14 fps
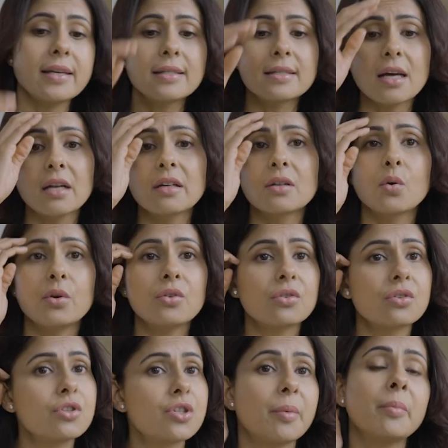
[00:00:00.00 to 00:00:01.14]
I started going to
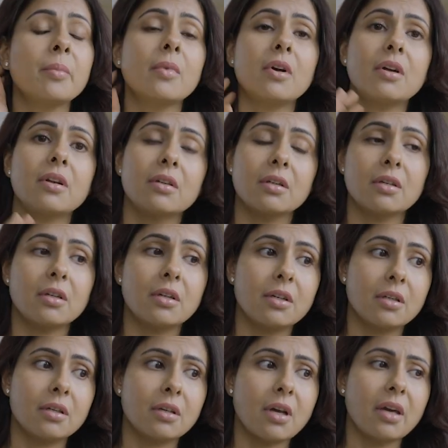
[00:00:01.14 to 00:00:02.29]
the gym,
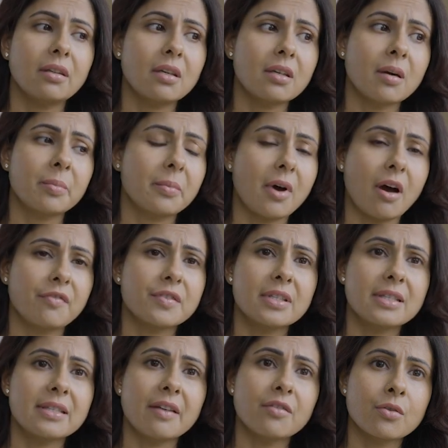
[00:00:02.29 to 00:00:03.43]
I think up after
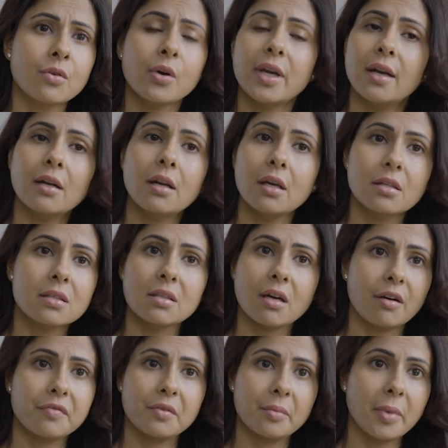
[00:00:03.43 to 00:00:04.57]
seven or eight days
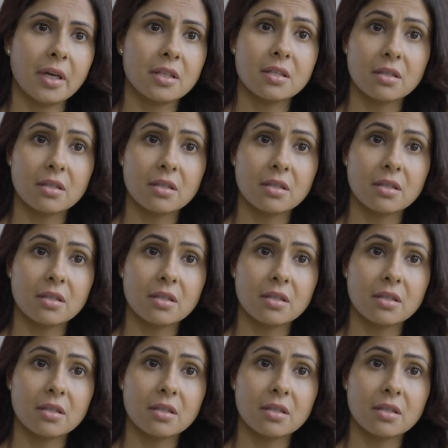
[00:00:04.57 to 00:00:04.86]
after my